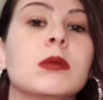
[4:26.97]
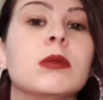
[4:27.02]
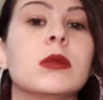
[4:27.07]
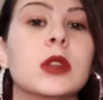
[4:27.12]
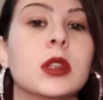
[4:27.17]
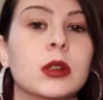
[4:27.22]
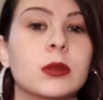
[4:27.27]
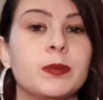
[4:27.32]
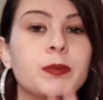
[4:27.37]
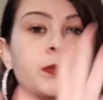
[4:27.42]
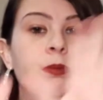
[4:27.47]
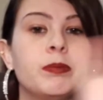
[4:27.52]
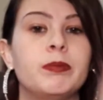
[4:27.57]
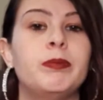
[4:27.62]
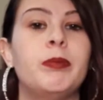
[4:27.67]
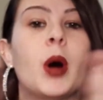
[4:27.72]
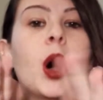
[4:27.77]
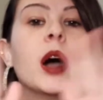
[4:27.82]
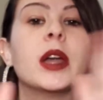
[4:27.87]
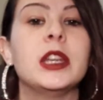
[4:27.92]
the
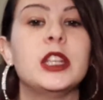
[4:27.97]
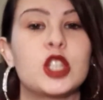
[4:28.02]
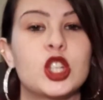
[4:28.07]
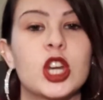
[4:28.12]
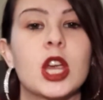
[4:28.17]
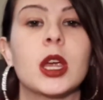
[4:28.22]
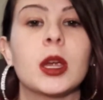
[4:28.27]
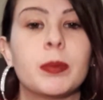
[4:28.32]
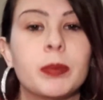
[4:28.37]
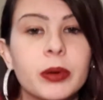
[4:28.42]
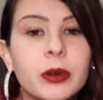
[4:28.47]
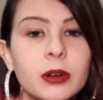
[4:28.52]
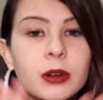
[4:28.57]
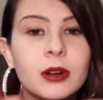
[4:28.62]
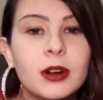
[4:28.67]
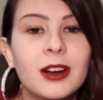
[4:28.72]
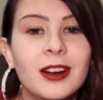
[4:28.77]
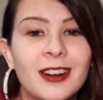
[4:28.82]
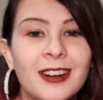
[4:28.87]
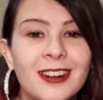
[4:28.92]
body shape
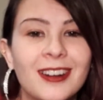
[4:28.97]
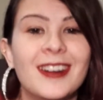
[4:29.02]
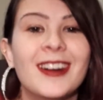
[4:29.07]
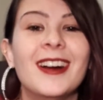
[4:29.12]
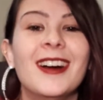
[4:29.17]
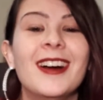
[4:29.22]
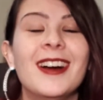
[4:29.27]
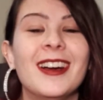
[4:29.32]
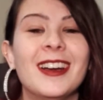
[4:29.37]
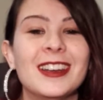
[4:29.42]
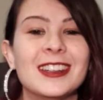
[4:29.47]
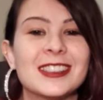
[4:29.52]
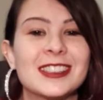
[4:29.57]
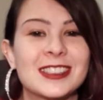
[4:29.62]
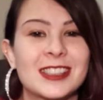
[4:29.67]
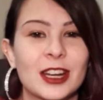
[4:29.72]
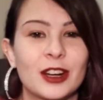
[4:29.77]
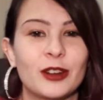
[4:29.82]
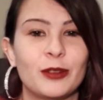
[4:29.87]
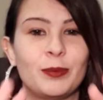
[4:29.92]

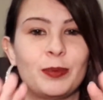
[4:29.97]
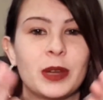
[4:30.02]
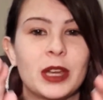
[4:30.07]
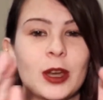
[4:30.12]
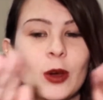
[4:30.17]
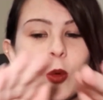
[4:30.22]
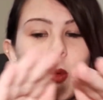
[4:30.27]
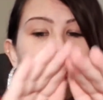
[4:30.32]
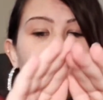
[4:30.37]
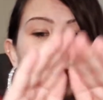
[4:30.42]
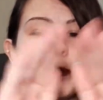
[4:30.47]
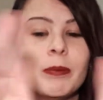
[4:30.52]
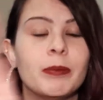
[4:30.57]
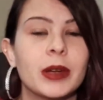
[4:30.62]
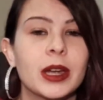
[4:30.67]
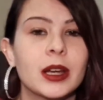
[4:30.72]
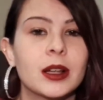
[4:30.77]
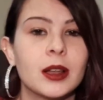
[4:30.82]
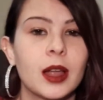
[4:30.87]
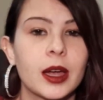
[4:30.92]
instead of being one
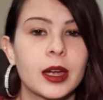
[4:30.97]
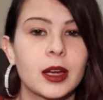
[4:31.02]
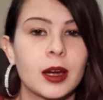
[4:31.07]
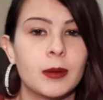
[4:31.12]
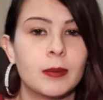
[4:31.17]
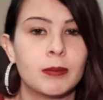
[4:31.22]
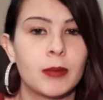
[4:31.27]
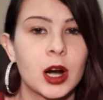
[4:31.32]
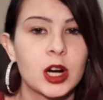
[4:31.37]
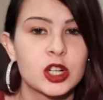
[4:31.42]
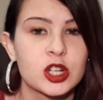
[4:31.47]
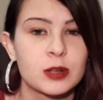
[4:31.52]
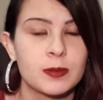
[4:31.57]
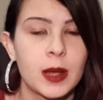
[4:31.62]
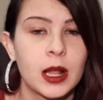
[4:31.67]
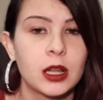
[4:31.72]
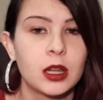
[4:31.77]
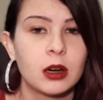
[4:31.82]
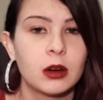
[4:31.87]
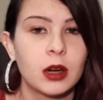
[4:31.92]
big like
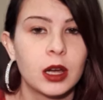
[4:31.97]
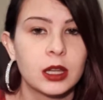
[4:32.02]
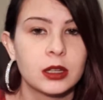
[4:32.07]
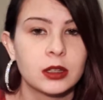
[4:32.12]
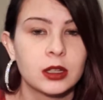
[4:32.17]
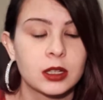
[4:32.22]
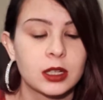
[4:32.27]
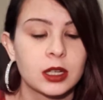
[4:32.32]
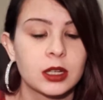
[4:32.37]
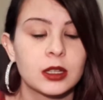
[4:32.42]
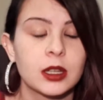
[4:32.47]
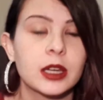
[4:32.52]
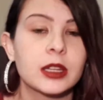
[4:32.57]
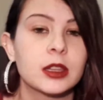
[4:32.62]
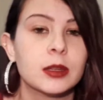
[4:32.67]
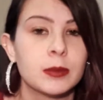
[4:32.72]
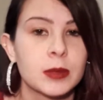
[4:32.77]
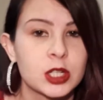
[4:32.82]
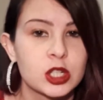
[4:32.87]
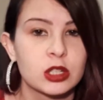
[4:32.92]
marshmallow and looking like
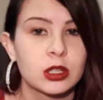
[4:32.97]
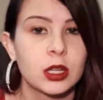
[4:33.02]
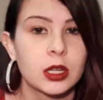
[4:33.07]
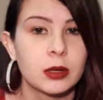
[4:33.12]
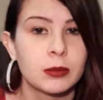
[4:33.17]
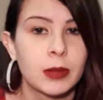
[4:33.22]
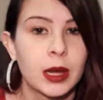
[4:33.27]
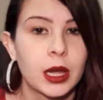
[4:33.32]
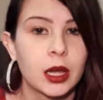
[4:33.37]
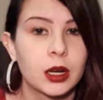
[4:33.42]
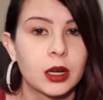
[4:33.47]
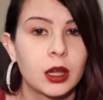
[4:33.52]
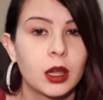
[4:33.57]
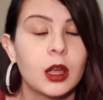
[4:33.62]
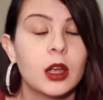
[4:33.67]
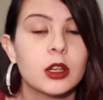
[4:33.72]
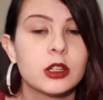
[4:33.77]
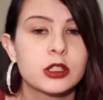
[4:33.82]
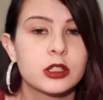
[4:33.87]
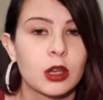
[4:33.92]
the Michelin Man.
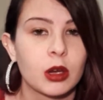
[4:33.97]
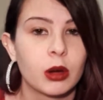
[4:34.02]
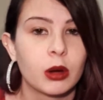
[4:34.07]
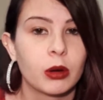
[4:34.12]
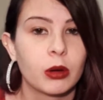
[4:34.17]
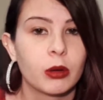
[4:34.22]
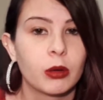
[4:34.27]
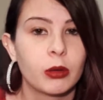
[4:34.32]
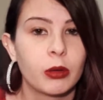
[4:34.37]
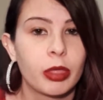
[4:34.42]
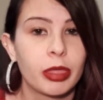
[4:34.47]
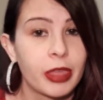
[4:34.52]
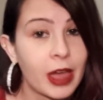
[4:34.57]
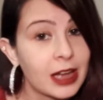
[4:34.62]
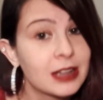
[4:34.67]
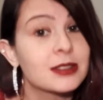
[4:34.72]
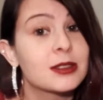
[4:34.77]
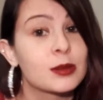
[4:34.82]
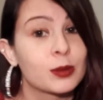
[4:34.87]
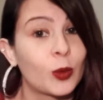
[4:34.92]
So
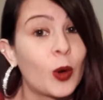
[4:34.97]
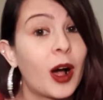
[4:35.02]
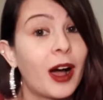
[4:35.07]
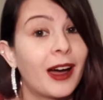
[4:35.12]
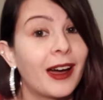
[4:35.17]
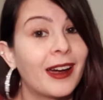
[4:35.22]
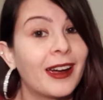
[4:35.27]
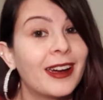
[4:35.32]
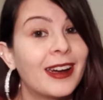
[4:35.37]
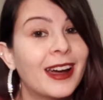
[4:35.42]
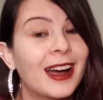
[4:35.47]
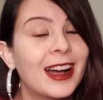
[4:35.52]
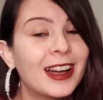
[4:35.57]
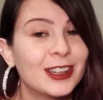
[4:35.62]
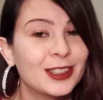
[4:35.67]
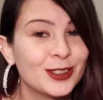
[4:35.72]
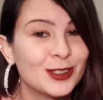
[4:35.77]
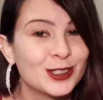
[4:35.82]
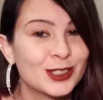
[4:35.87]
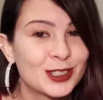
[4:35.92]
that's why I
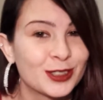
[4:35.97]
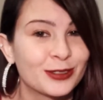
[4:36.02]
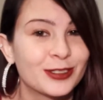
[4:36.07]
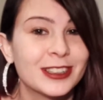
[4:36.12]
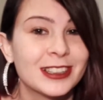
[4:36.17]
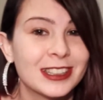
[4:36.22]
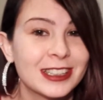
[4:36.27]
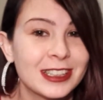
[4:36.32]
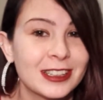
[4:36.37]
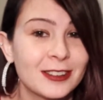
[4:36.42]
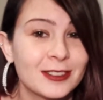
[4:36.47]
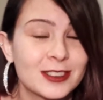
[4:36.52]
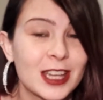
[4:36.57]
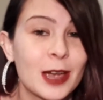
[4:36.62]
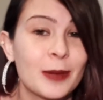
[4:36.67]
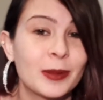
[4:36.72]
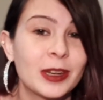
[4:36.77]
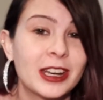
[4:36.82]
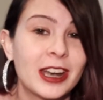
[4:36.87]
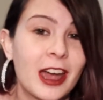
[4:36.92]
use different leaves.
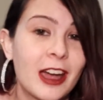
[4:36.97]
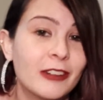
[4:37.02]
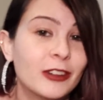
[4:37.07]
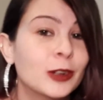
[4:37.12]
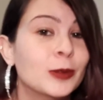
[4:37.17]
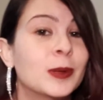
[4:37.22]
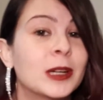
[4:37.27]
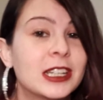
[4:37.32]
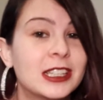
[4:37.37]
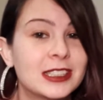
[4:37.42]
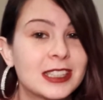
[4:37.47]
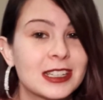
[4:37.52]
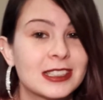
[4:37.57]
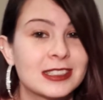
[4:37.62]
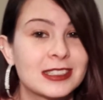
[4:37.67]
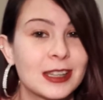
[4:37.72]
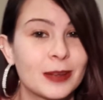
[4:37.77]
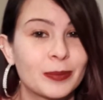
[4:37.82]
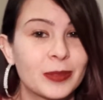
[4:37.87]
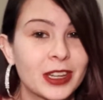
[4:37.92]
I mean, everybody
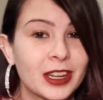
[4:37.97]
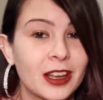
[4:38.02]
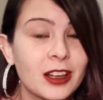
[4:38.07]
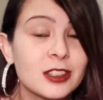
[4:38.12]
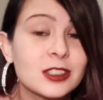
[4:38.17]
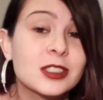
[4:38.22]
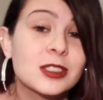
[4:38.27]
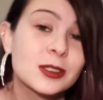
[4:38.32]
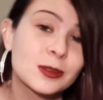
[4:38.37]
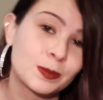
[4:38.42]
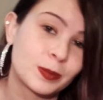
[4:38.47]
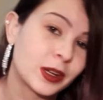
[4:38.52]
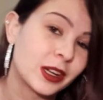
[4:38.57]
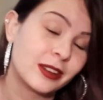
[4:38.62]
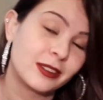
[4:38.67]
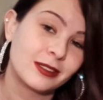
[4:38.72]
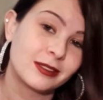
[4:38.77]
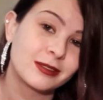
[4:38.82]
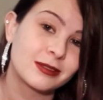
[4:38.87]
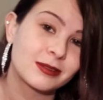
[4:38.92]
does something else,
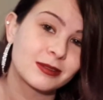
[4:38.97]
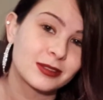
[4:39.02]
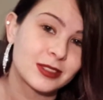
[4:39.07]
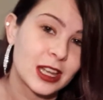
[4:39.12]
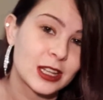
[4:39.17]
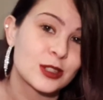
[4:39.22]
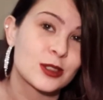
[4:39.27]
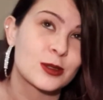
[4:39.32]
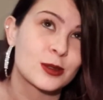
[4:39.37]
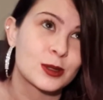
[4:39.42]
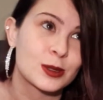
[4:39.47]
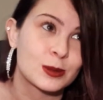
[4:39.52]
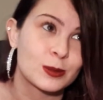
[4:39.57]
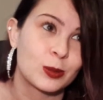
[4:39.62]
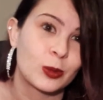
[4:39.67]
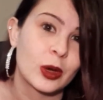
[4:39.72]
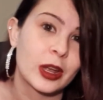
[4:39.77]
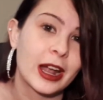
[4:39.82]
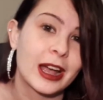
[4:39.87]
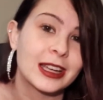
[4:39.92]
but that's
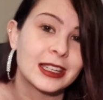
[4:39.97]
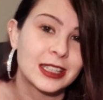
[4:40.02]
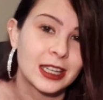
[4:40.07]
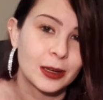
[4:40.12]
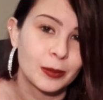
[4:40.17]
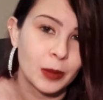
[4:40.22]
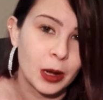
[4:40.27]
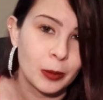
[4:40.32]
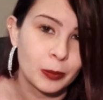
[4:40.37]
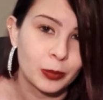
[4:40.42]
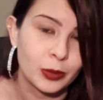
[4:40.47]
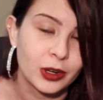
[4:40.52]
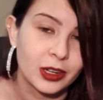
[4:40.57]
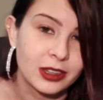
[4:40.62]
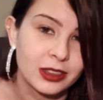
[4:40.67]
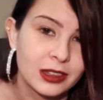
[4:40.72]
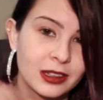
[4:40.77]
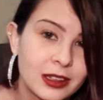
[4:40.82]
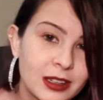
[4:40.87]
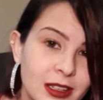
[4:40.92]
what I came up
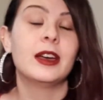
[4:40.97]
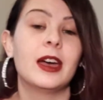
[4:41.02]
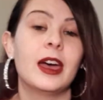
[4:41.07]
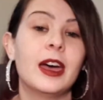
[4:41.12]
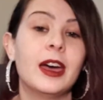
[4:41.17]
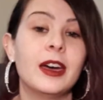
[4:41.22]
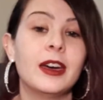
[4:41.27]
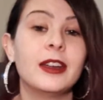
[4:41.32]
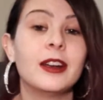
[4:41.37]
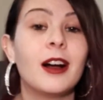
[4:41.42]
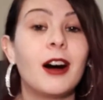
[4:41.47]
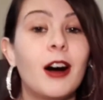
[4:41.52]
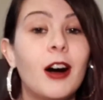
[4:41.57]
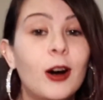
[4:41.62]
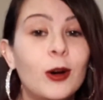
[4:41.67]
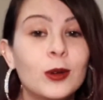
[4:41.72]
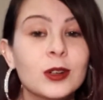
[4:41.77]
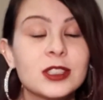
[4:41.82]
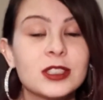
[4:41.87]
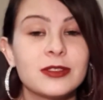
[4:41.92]
with. And
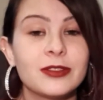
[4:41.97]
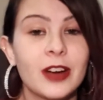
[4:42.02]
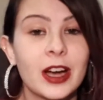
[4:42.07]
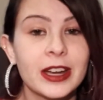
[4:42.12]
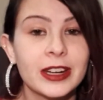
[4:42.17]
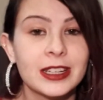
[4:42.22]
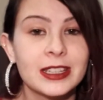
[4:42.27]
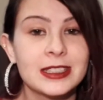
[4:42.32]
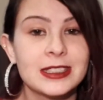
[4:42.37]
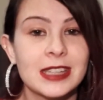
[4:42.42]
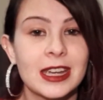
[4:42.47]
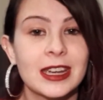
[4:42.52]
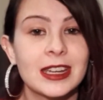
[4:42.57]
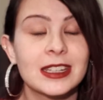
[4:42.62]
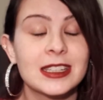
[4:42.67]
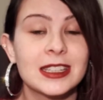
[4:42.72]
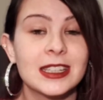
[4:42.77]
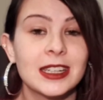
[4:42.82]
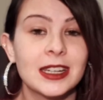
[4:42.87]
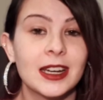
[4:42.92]
all was fine and
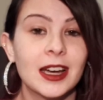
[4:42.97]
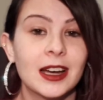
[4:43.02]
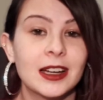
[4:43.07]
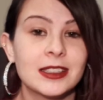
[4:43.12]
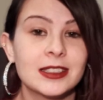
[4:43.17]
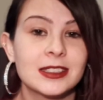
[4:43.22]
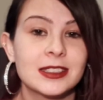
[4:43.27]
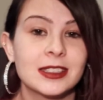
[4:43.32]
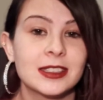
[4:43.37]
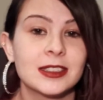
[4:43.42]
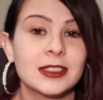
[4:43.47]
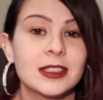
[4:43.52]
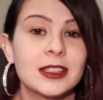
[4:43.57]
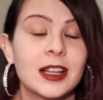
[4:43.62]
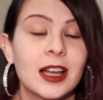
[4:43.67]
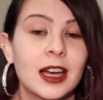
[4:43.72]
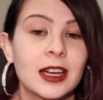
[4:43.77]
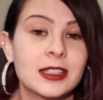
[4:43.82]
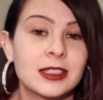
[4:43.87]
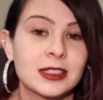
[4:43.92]
dandy until
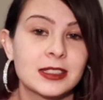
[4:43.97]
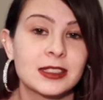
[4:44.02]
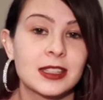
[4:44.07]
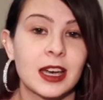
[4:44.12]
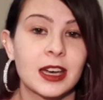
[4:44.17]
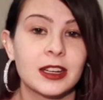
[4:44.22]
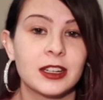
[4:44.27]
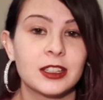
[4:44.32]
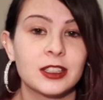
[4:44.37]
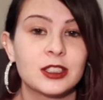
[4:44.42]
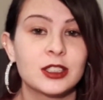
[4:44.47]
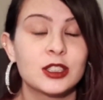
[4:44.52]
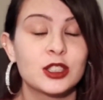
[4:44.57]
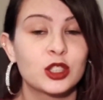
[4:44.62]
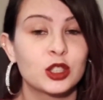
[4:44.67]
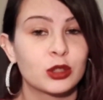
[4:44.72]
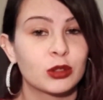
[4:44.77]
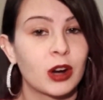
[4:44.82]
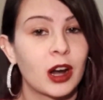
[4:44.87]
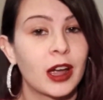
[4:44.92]
I decided to
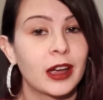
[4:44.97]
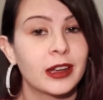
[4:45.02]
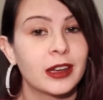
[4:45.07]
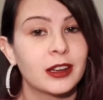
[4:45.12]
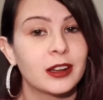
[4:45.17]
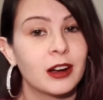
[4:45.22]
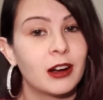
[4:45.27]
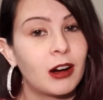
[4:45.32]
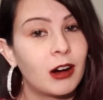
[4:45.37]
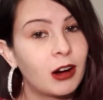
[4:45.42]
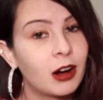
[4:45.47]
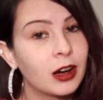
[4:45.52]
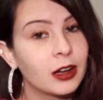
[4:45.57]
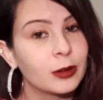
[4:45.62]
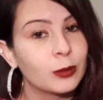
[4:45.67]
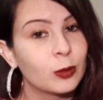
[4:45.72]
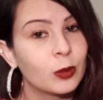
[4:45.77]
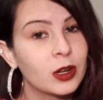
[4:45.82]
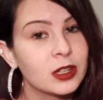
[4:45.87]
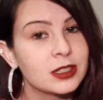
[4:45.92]
try it
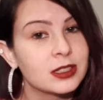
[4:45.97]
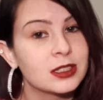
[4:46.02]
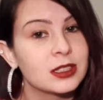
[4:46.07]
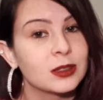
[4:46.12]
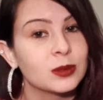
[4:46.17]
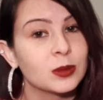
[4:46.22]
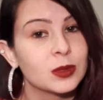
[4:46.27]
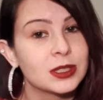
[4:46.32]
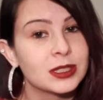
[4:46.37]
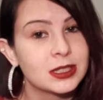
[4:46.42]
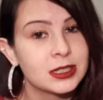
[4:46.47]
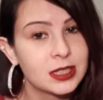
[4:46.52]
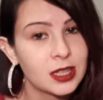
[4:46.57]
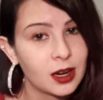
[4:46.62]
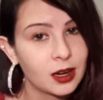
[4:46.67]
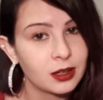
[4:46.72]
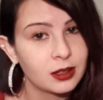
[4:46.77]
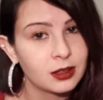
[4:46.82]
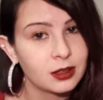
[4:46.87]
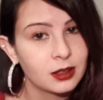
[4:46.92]
on once it was
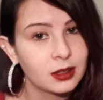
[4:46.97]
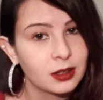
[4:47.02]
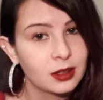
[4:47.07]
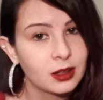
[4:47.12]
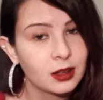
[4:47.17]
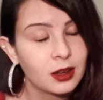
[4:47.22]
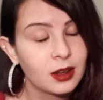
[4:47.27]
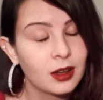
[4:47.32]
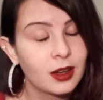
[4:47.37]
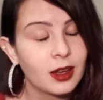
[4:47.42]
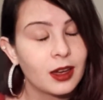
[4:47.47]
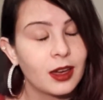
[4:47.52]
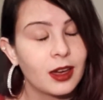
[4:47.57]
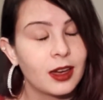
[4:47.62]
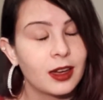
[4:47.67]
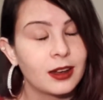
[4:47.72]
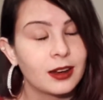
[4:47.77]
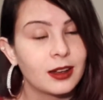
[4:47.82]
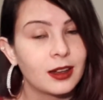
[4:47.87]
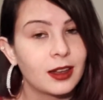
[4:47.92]
done.
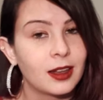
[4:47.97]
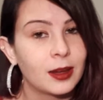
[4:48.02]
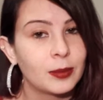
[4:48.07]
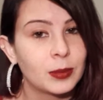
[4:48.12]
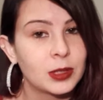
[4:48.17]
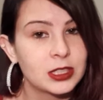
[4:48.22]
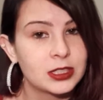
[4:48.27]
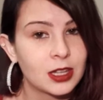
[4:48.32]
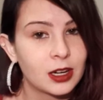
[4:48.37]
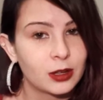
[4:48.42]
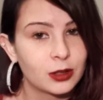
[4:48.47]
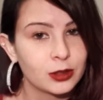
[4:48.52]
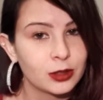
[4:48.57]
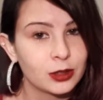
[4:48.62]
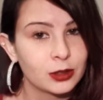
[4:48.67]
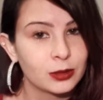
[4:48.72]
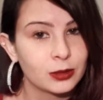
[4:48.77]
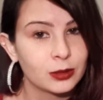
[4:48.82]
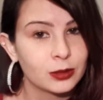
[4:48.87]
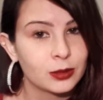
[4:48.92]
And let me tell
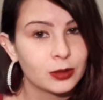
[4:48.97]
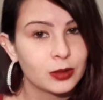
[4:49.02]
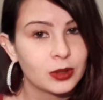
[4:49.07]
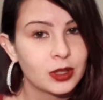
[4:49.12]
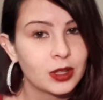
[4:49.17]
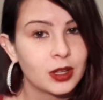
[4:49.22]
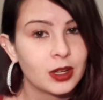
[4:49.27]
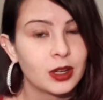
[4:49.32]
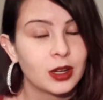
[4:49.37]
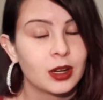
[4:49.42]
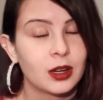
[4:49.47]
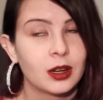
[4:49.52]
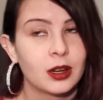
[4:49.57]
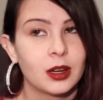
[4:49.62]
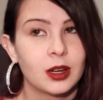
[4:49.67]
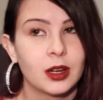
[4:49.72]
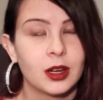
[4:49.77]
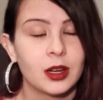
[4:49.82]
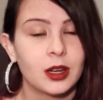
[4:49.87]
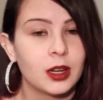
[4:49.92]
you,
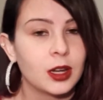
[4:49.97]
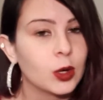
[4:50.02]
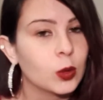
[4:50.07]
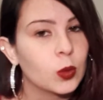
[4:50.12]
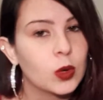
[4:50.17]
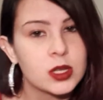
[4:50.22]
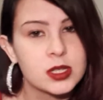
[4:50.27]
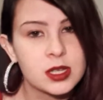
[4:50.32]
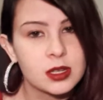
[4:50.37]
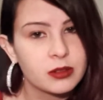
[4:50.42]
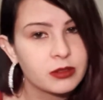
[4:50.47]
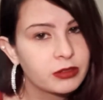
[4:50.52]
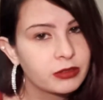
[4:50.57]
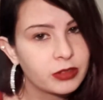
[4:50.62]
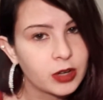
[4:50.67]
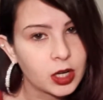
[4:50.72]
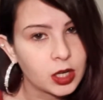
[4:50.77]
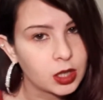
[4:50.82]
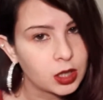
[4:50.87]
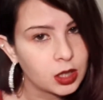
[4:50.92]
it wasn't fun.